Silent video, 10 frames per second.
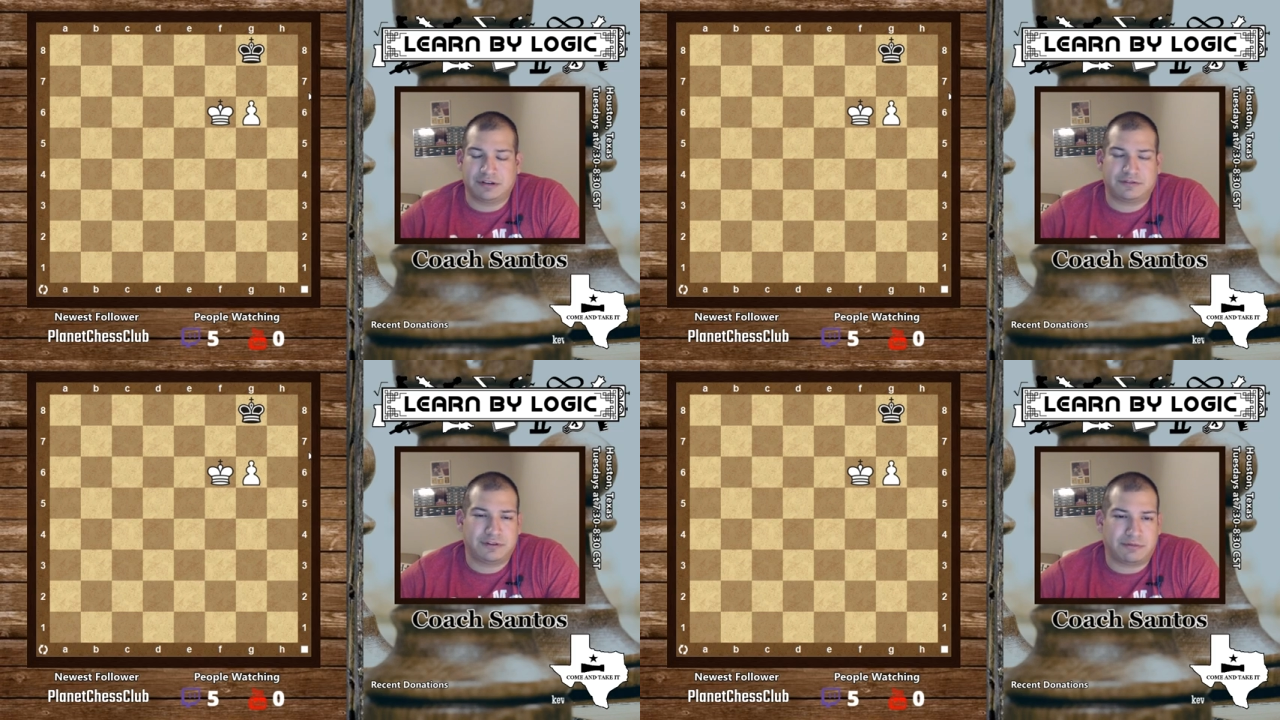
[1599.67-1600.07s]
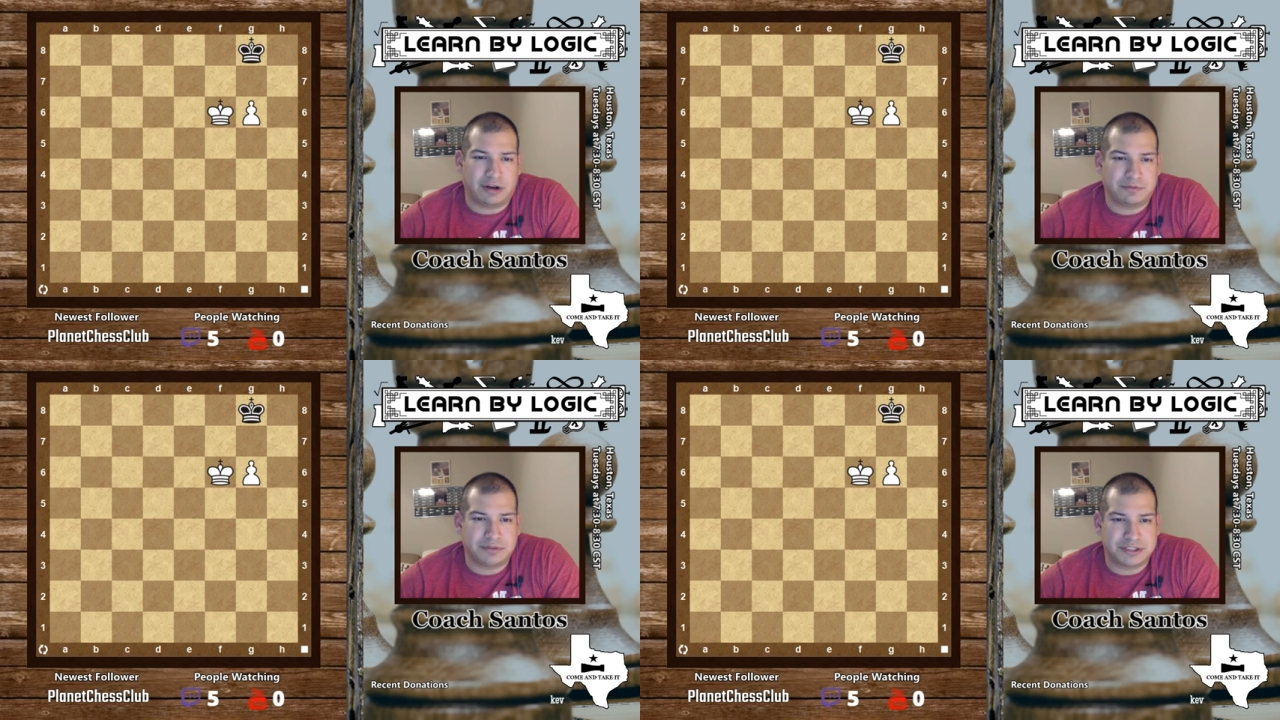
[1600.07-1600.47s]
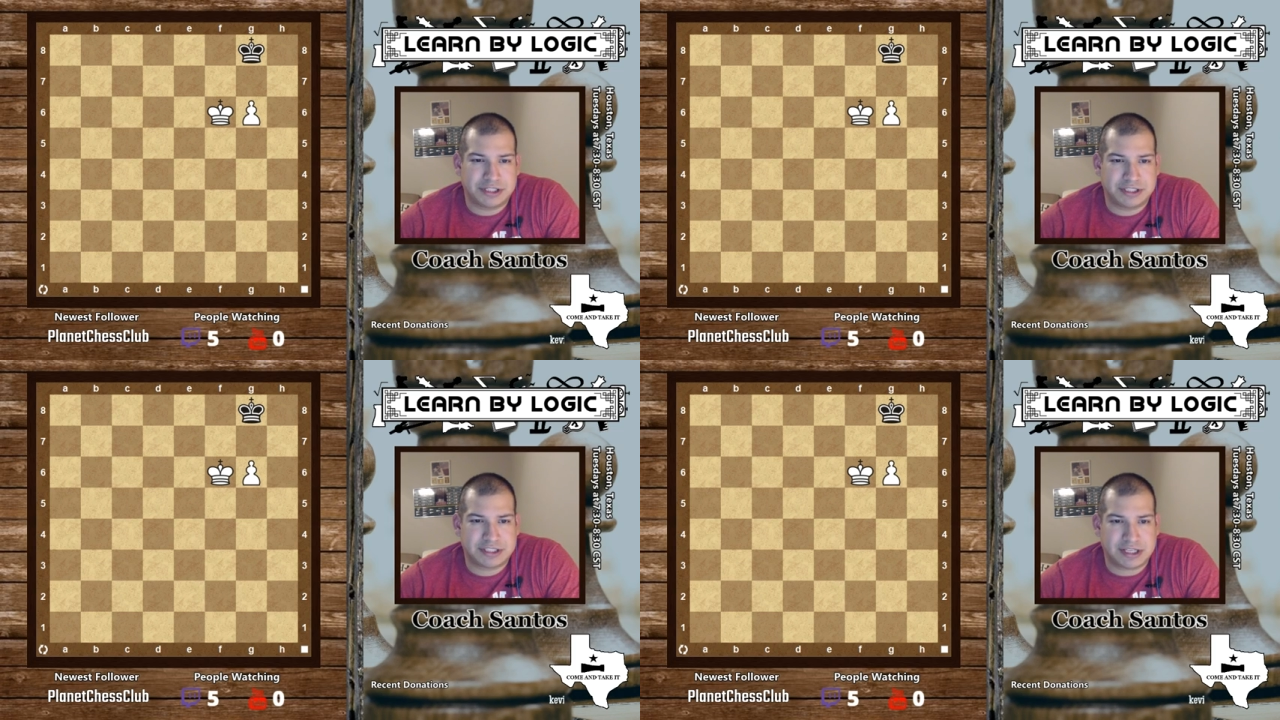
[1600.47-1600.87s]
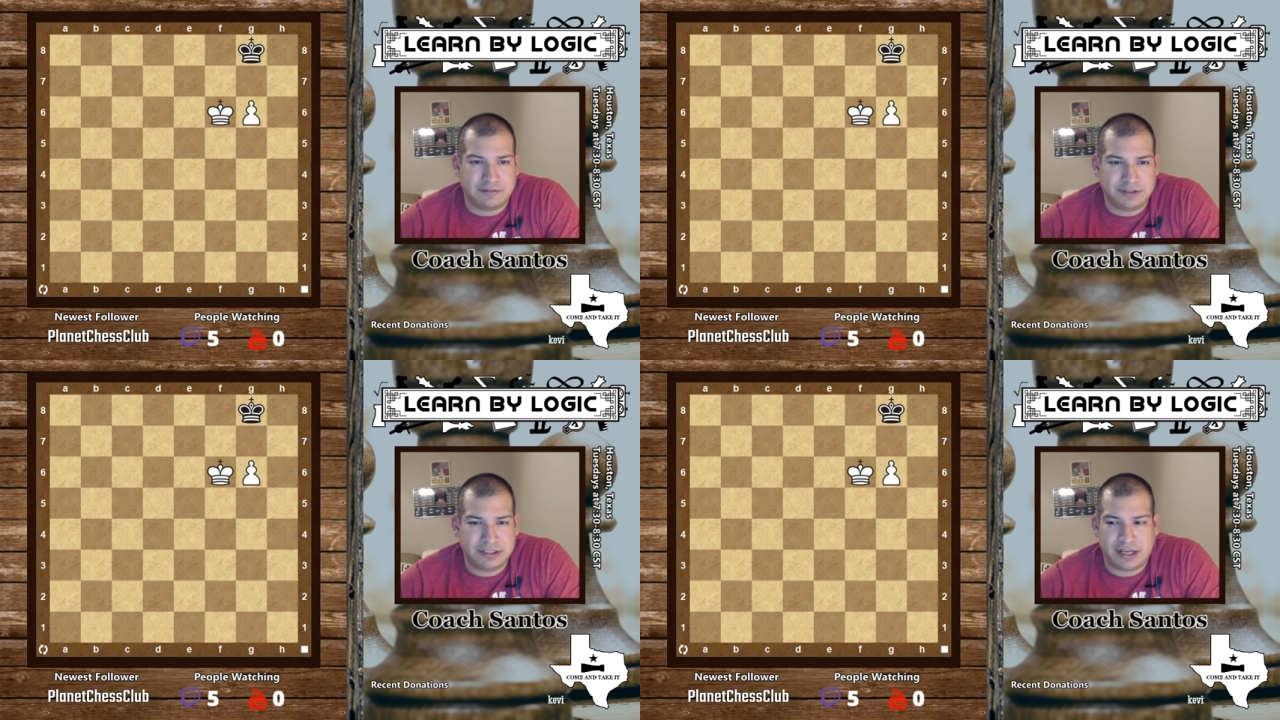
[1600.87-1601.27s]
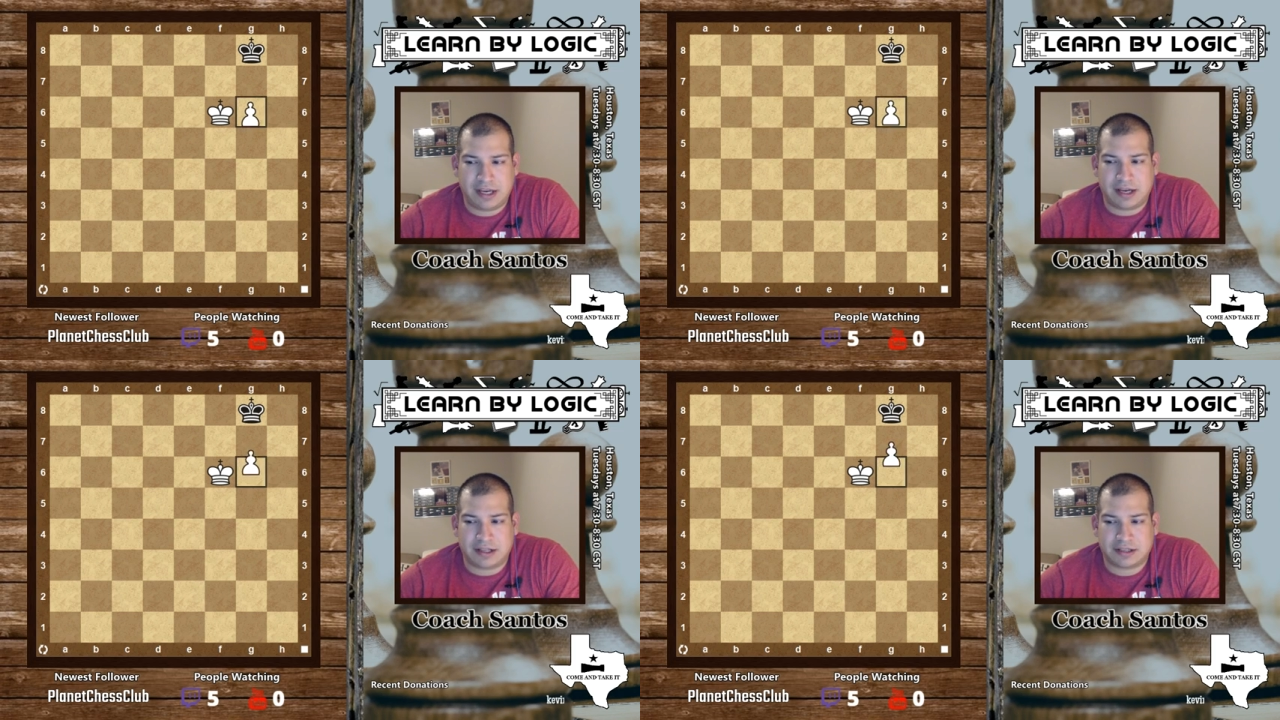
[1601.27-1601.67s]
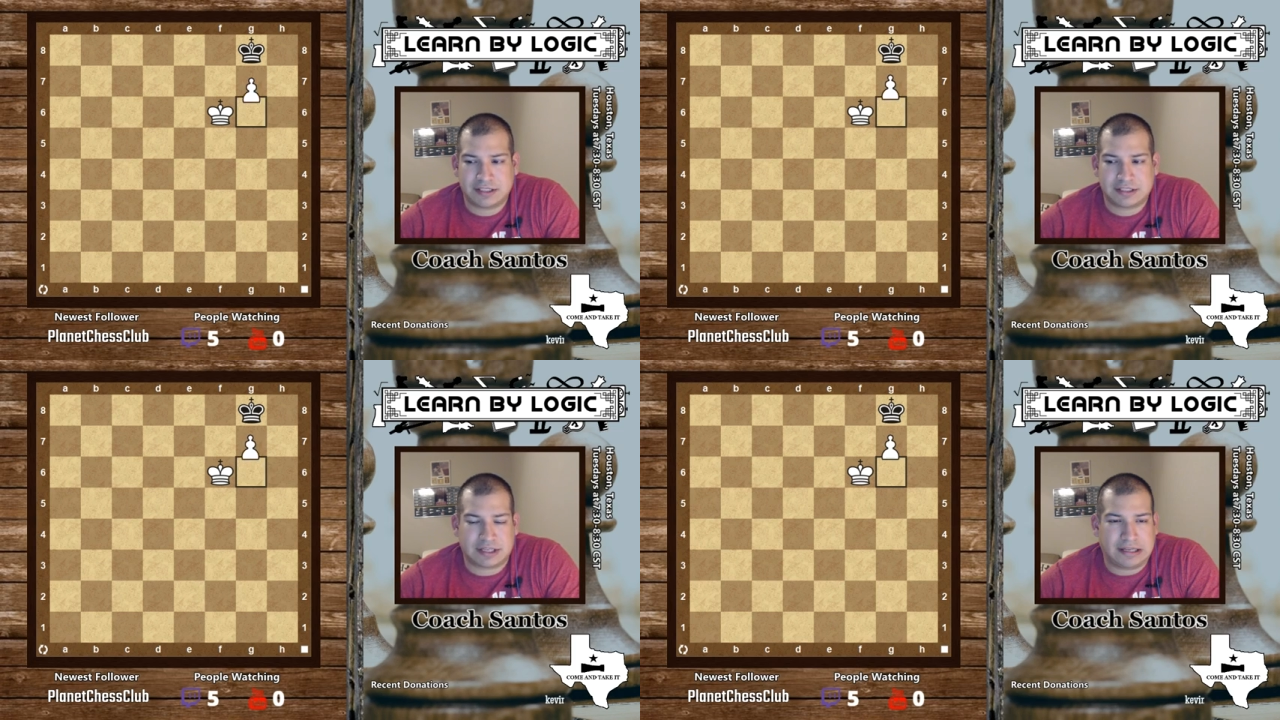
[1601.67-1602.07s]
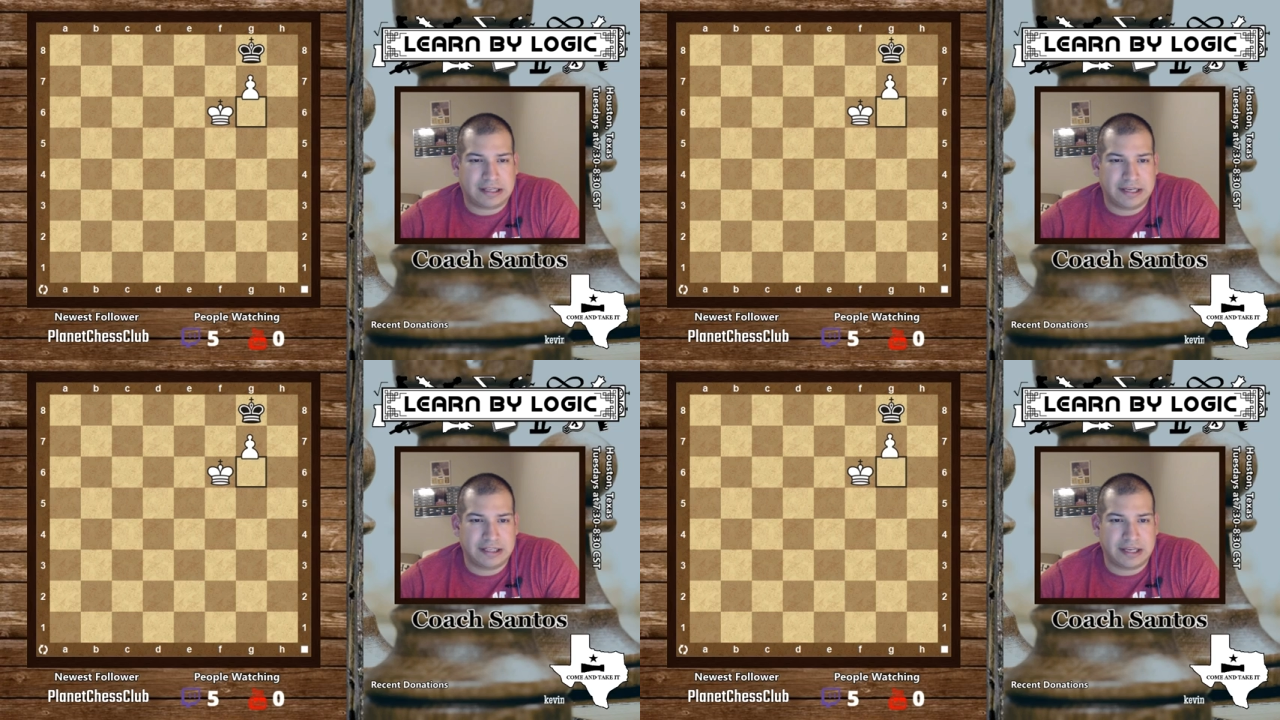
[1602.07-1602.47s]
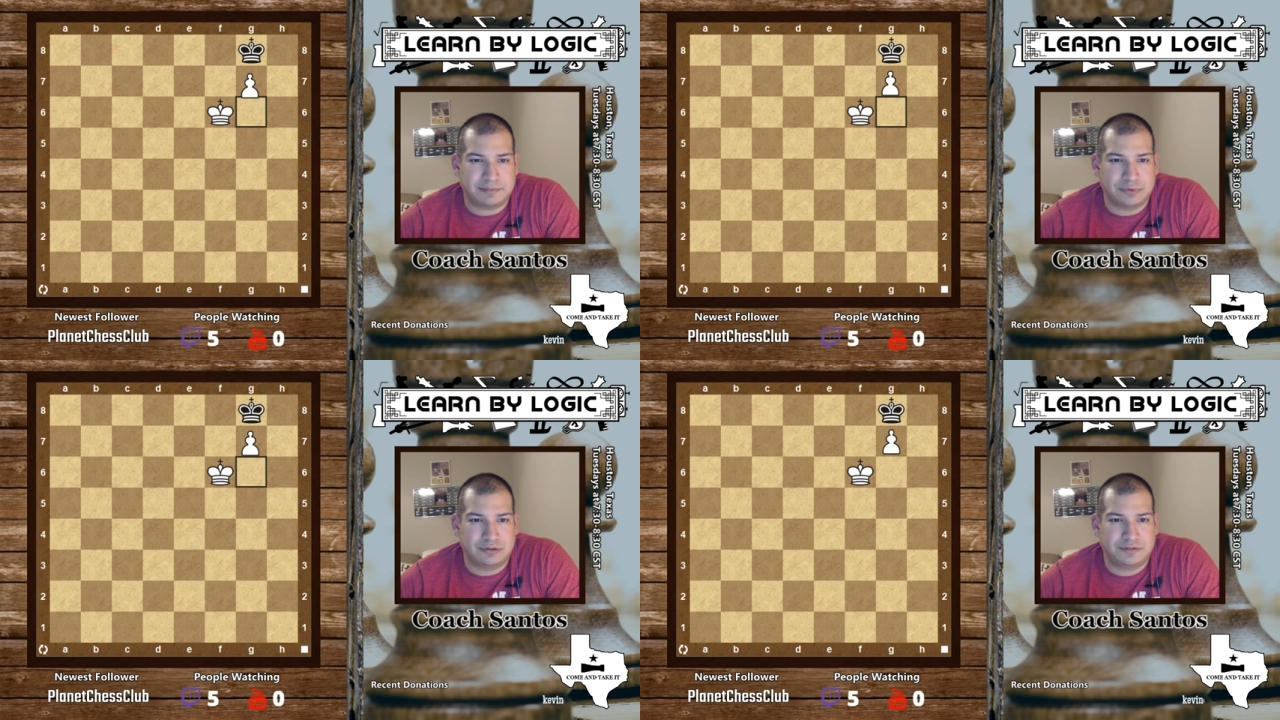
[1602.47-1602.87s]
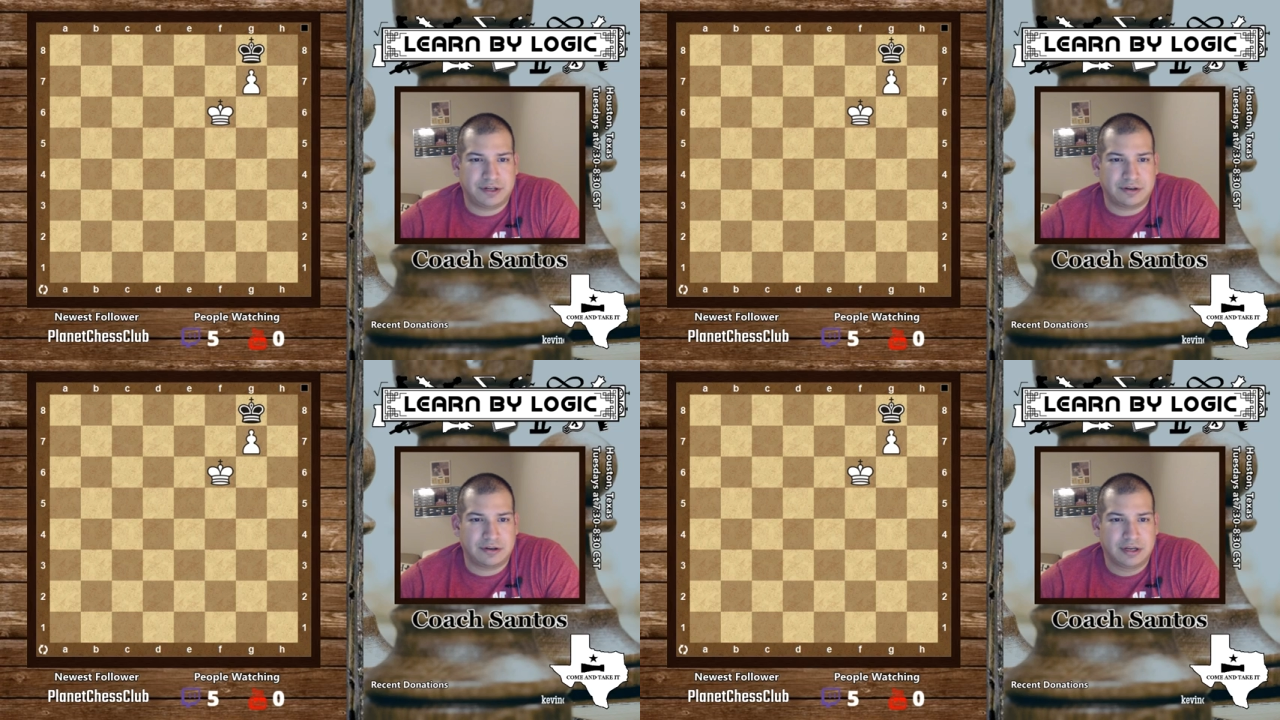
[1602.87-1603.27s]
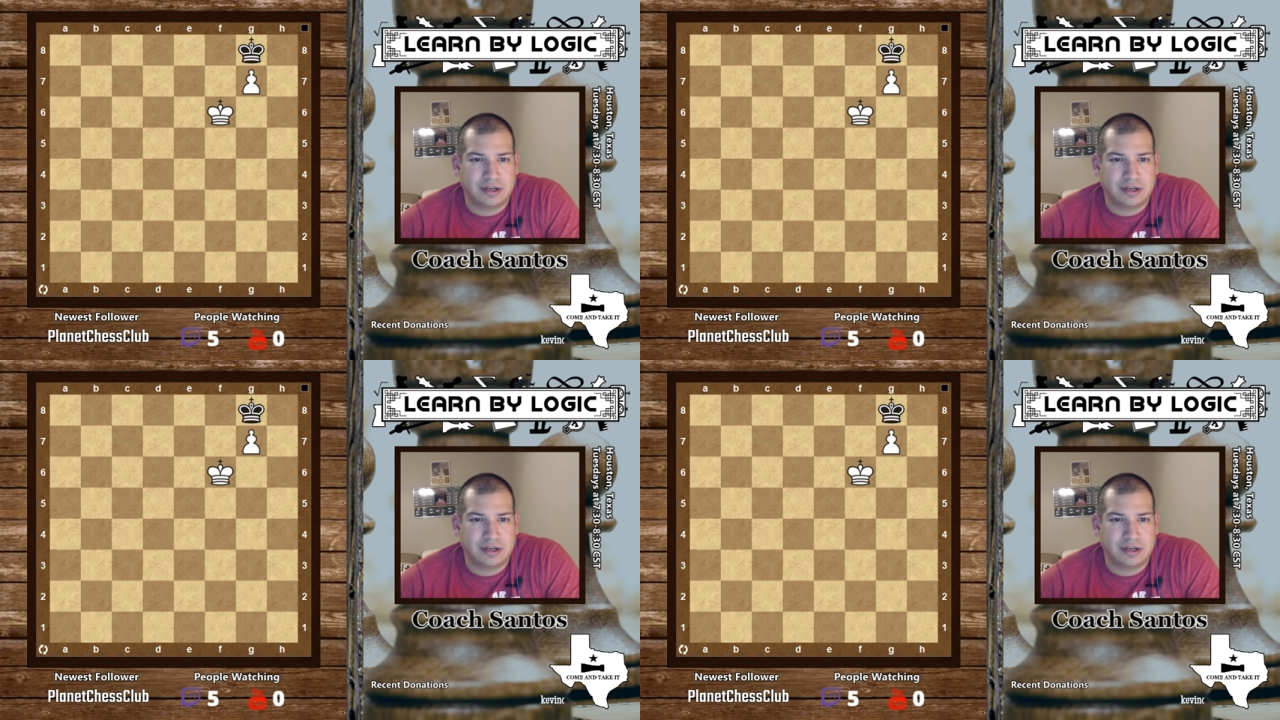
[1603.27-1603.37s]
If we run with G7, yeah, I like that move here.